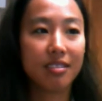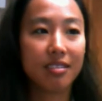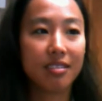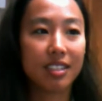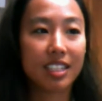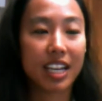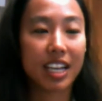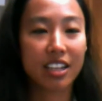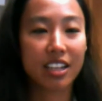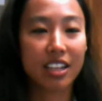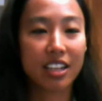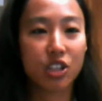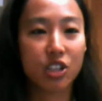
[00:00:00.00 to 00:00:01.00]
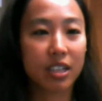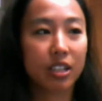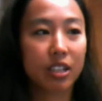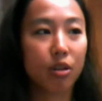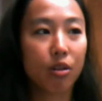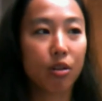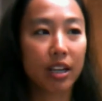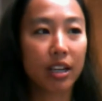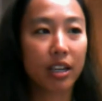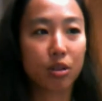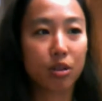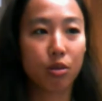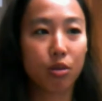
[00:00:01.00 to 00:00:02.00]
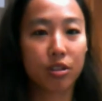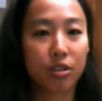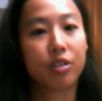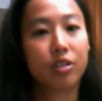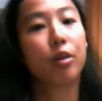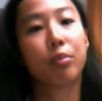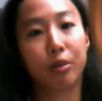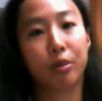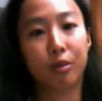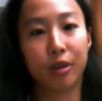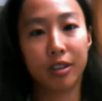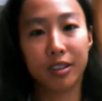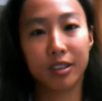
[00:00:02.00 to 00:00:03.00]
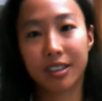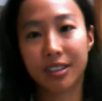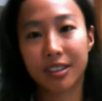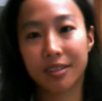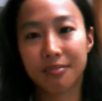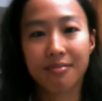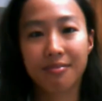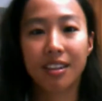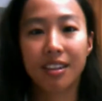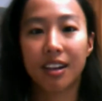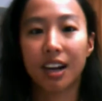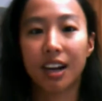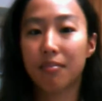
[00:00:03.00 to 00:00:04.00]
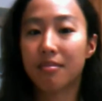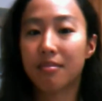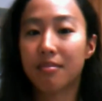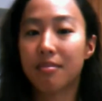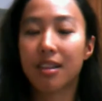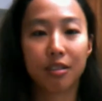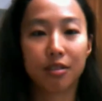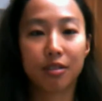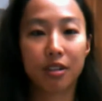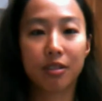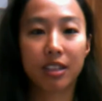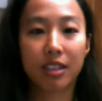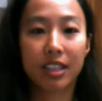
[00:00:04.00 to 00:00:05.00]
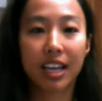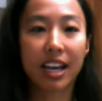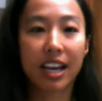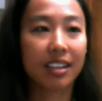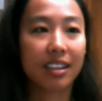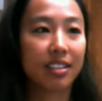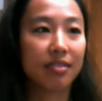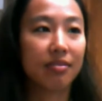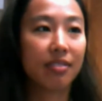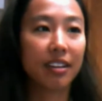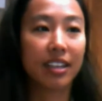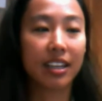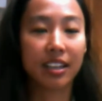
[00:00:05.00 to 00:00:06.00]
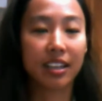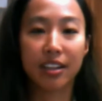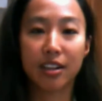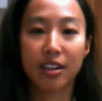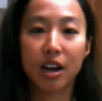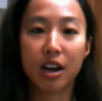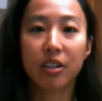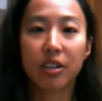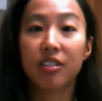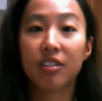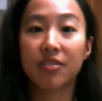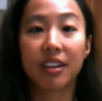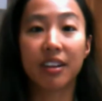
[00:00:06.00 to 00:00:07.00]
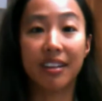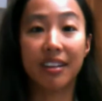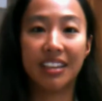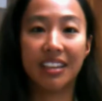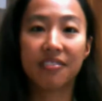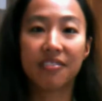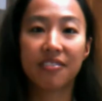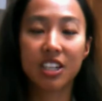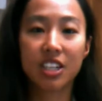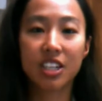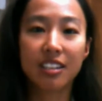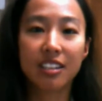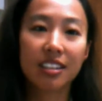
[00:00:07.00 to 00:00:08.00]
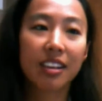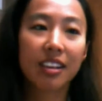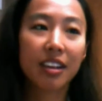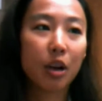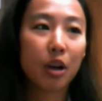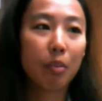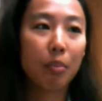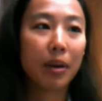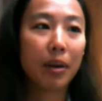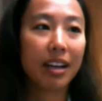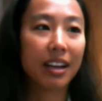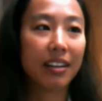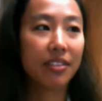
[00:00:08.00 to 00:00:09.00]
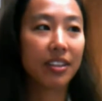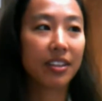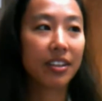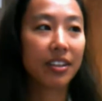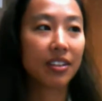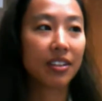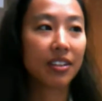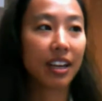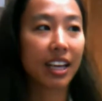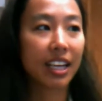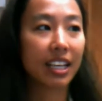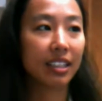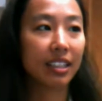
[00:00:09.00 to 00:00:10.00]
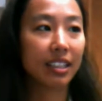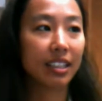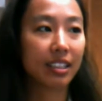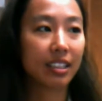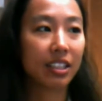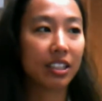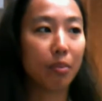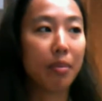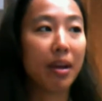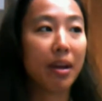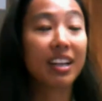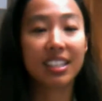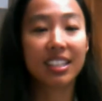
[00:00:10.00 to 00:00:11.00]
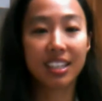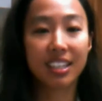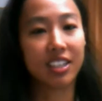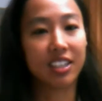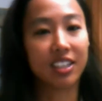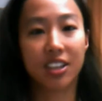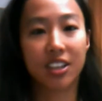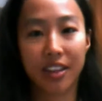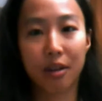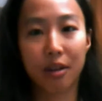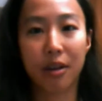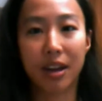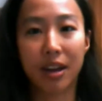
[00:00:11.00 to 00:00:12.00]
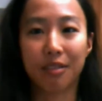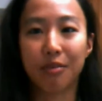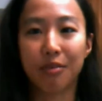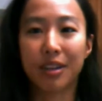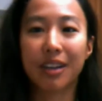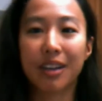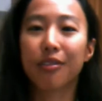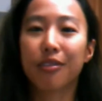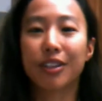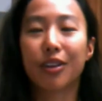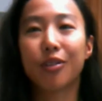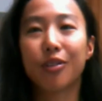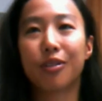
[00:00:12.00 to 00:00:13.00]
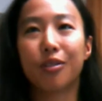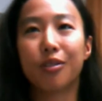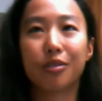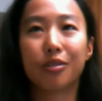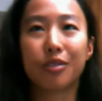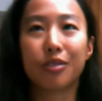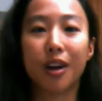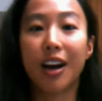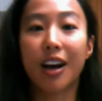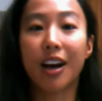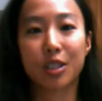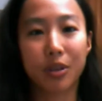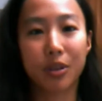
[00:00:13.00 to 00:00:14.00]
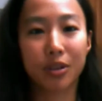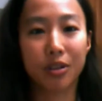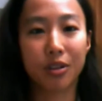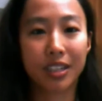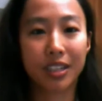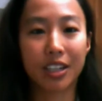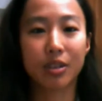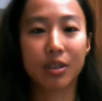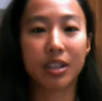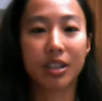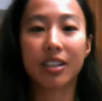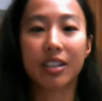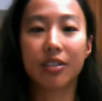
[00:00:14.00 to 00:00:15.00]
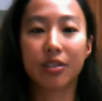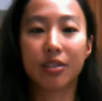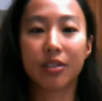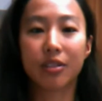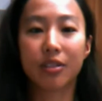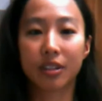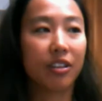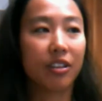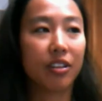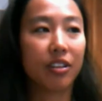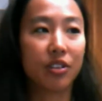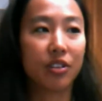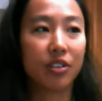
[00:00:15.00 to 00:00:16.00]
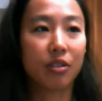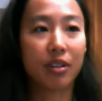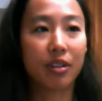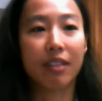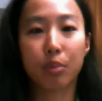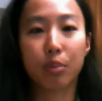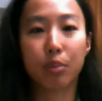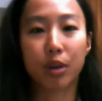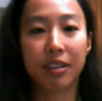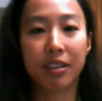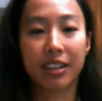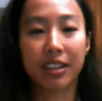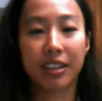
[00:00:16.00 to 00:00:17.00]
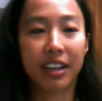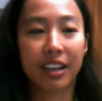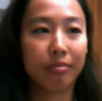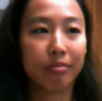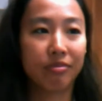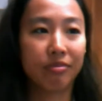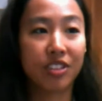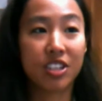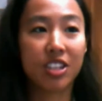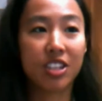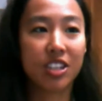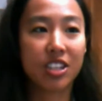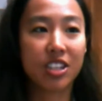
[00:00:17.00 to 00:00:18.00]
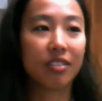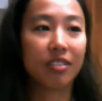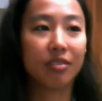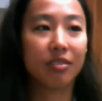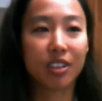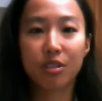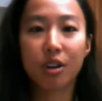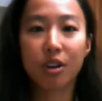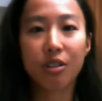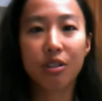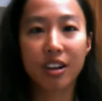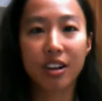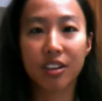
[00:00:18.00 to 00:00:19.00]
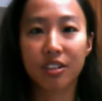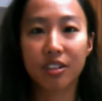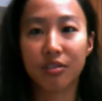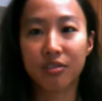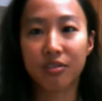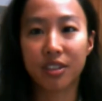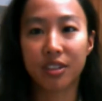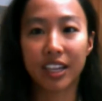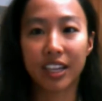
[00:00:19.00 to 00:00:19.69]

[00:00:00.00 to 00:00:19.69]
dentistry going towards the corporate world. Nothing wrong with that. It's very economical. It's very efficient. But I feel like medicine has gone that way. And whenever I go to a hospital to get treated, or if you don't have a primary care physician, when you go there, you feel like you're